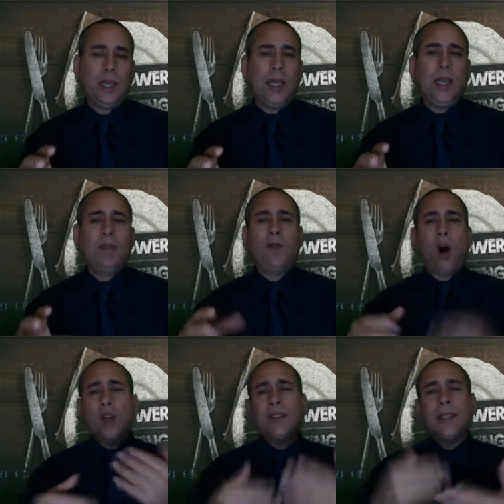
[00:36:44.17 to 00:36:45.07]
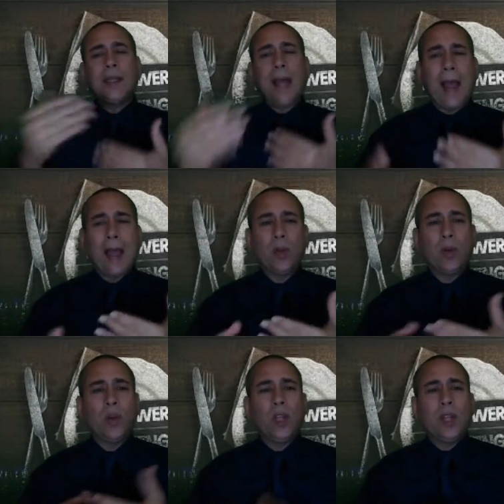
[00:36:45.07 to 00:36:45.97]
It falls in line
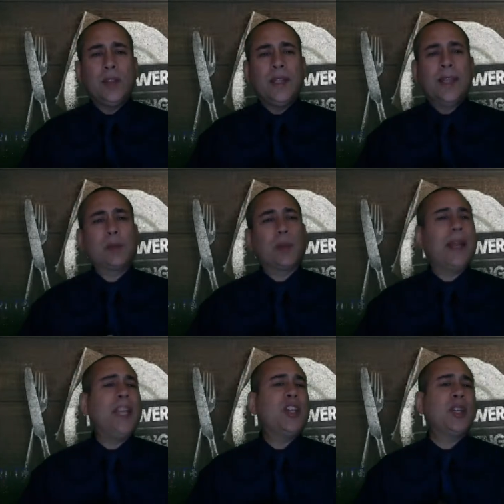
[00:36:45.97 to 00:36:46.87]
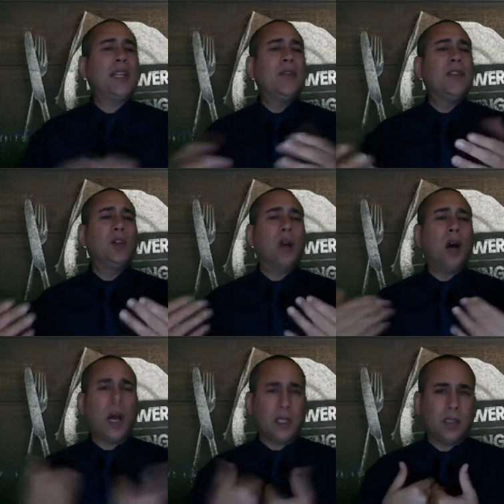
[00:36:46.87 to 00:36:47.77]
with the explanation given to
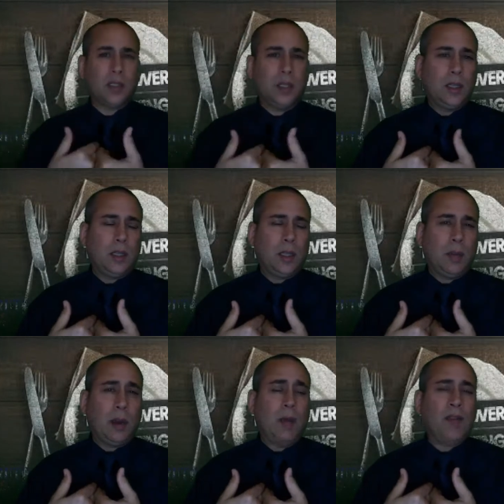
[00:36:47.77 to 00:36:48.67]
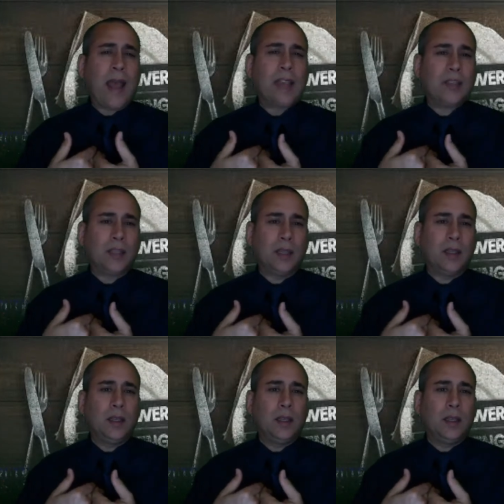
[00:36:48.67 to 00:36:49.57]
us about fasting
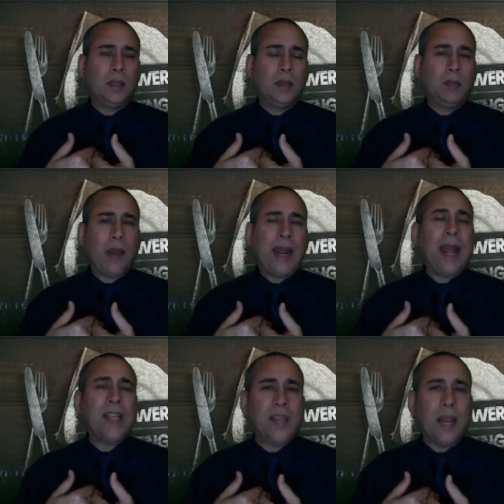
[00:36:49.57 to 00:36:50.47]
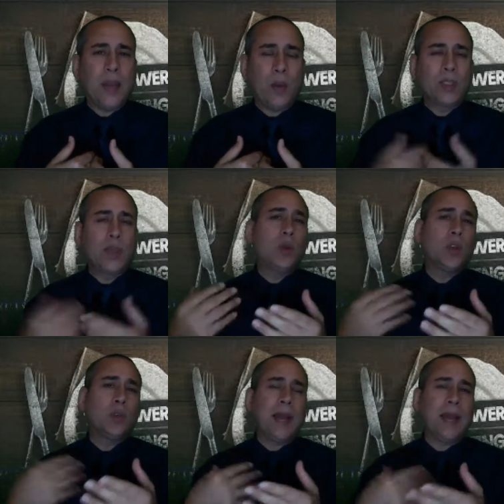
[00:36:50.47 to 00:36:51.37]
by Isaiah, that was given to
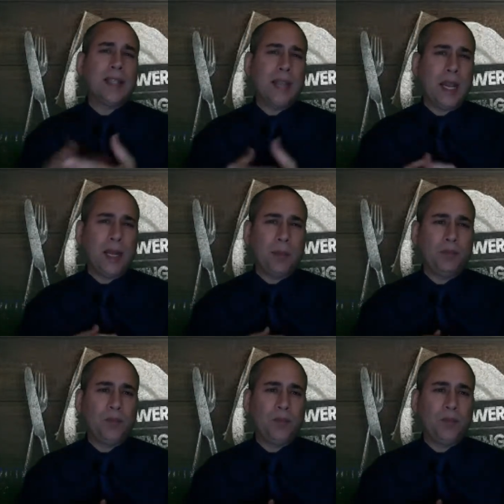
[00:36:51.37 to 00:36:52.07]
us by Isaiah.